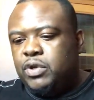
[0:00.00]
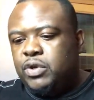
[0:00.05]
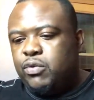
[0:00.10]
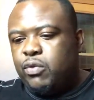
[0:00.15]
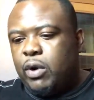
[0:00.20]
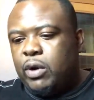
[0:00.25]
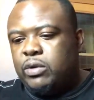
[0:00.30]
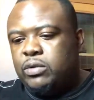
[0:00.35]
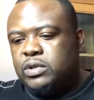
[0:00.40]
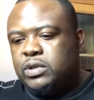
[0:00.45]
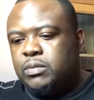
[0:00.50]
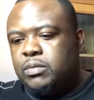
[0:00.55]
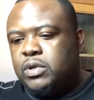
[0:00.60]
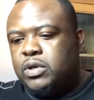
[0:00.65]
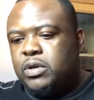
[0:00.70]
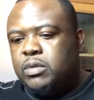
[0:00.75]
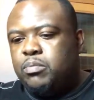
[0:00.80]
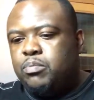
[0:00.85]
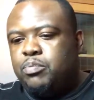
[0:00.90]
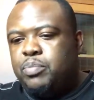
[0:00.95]
wrote some
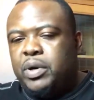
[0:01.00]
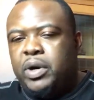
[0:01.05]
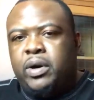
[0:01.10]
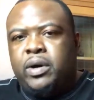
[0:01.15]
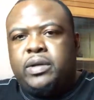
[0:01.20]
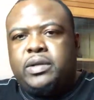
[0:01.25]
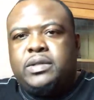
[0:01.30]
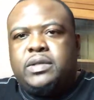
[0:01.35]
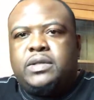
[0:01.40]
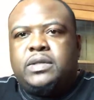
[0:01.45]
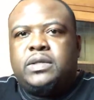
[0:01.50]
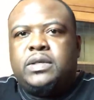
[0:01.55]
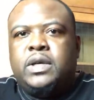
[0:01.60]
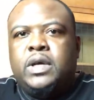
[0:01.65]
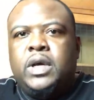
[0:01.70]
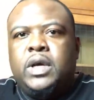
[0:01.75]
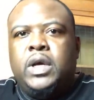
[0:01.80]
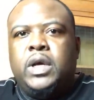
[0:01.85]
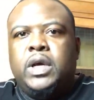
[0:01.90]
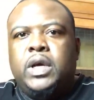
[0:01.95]
good books.
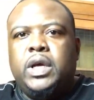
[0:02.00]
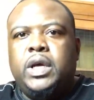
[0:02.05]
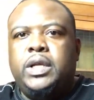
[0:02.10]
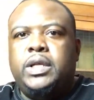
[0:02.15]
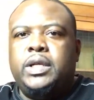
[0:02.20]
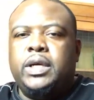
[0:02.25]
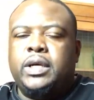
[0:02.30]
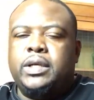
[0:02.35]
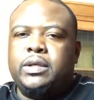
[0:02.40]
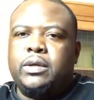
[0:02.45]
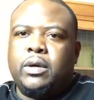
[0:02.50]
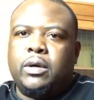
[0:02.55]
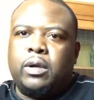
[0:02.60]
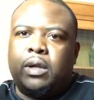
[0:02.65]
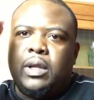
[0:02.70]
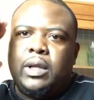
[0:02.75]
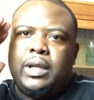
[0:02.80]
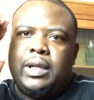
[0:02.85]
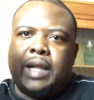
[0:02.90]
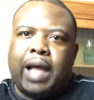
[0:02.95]
He done a
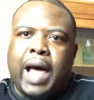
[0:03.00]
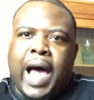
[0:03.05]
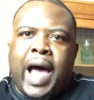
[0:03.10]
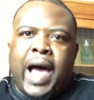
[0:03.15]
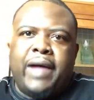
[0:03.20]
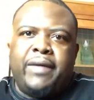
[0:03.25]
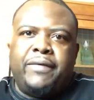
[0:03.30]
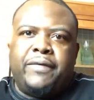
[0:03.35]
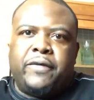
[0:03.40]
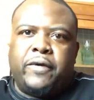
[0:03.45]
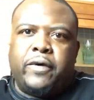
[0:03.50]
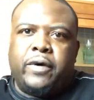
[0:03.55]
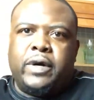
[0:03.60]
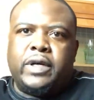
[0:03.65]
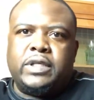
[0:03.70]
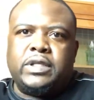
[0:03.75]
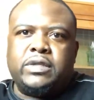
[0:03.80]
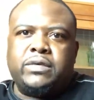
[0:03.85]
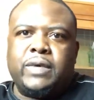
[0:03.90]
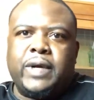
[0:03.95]
lot for
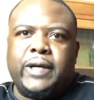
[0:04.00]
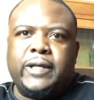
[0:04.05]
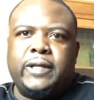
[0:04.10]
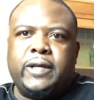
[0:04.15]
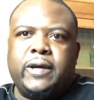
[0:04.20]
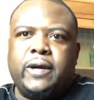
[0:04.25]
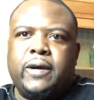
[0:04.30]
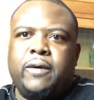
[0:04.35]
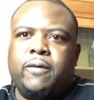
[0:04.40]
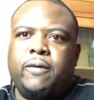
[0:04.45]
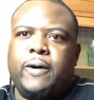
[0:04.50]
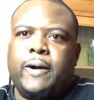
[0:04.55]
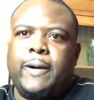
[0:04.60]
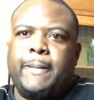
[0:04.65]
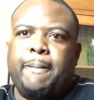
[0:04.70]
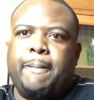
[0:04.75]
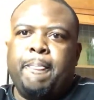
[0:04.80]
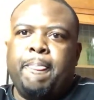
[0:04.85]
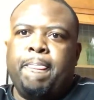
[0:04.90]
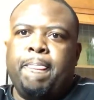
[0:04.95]
us right there.
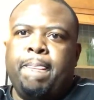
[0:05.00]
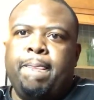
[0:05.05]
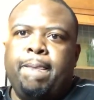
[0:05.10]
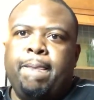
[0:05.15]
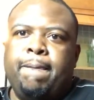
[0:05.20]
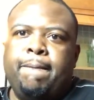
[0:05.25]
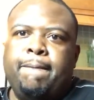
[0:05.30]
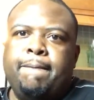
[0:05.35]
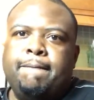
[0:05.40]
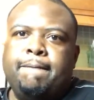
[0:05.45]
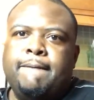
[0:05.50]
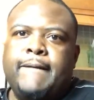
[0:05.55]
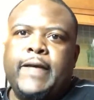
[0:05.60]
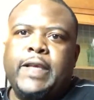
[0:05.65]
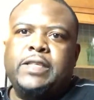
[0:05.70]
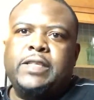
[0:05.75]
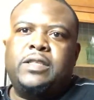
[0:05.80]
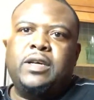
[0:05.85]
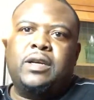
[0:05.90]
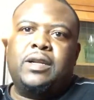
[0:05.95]

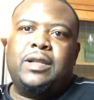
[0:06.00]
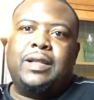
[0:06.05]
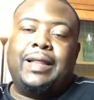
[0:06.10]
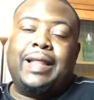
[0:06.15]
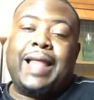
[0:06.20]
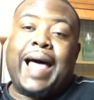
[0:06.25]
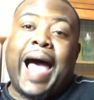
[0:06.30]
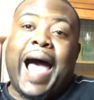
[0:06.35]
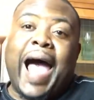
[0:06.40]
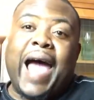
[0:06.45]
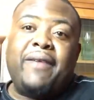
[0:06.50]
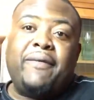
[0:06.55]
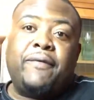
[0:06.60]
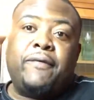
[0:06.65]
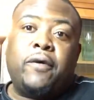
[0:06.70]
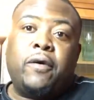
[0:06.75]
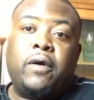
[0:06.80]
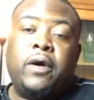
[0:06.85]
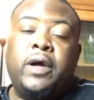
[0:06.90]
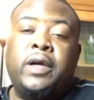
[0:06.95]
He's done a lot
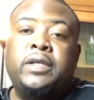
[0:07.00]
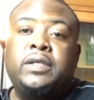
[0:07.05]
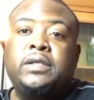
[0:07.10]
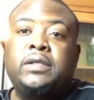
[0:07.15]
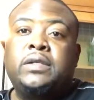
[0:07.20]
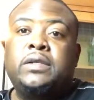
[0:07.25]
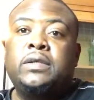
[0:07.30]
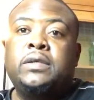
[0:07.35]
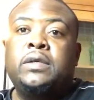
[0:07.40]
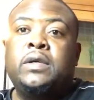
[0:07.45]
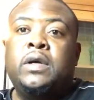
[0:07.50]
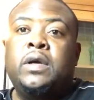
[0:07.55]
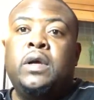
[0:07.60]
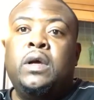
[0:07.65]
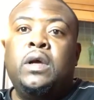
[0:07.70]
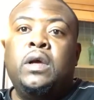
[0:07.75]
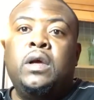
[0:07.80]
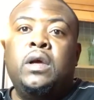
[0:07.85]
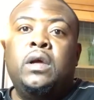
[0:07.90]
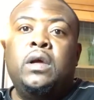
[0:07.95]
for us.
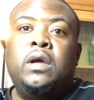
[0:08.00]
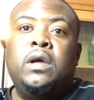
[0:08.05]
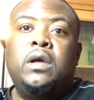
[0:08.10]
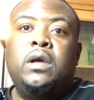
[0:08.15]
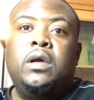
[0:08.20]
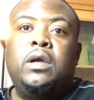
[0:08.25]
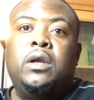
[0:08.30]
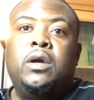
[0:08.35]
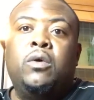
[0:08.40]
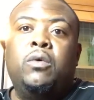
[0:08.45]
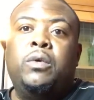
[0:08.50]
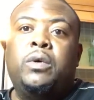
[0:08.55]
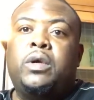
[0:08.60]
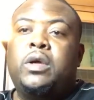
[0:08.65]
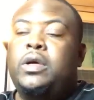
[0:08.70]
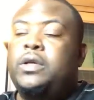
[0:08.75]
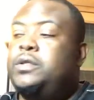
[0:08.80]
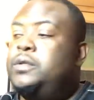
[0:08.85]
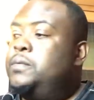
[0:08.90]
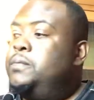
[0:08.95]

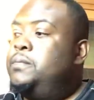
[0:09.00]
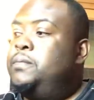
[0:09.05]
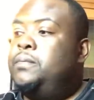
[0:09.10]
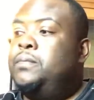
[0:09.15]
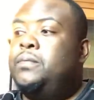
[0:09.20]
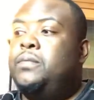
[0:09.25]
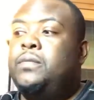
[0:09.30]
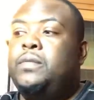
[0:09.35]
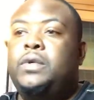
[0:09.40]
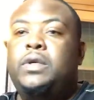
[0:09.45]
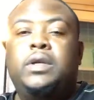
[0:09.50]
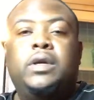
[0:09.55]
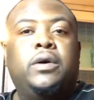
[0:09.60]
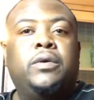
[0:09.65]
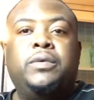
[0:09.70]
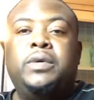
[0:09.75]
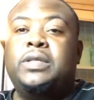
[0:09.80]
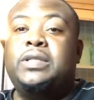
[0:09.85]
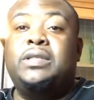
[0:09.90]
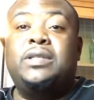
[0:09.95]
Because
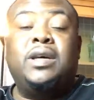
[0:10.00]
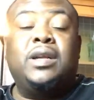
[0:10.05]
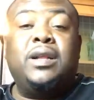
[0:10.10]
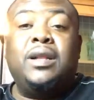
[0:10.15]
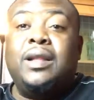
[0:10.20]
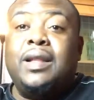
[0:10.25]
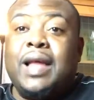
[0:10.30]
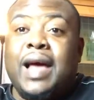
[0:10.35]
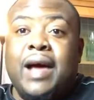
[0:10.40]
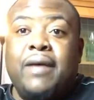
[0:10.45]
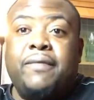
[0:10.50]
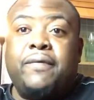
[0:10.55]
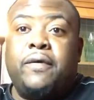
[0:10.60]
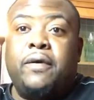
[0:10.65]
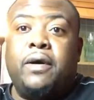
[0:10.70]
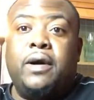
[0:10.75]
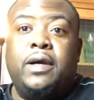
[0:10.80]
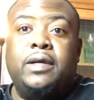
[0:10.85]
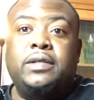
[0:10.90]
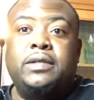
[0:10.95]
he's done a lot
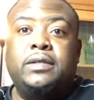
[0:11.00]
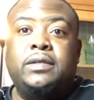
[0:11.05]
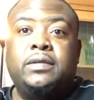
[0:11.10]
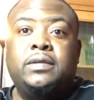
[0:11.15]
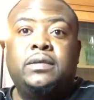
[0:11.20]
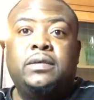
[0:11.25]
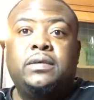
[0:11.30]
for us.